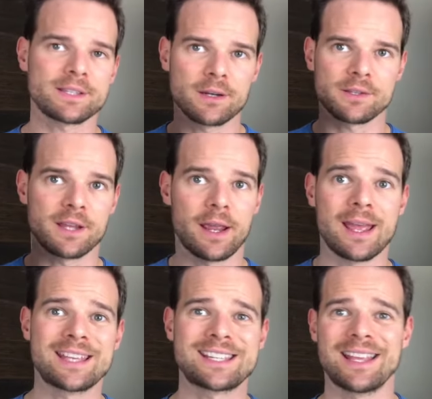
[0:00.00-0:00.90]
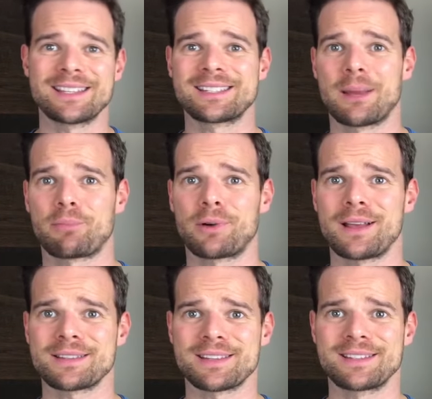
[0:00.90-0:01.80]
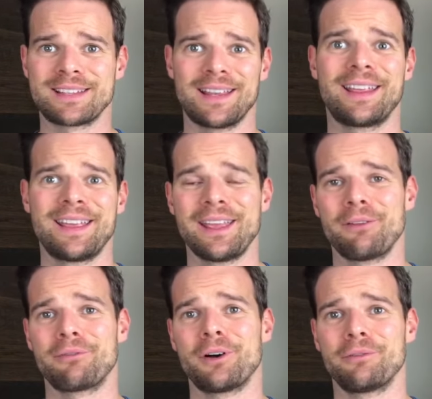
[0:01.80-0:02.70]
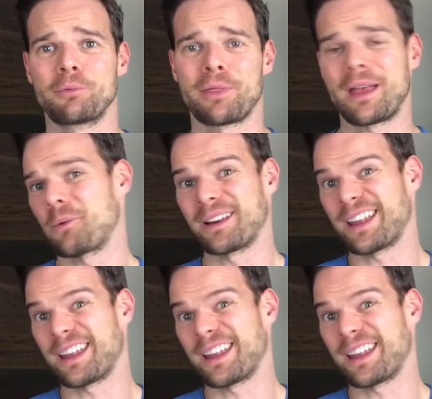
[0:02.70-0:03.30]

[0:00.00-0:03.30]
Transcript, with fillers: Here's a ten-step process to get involved with that one.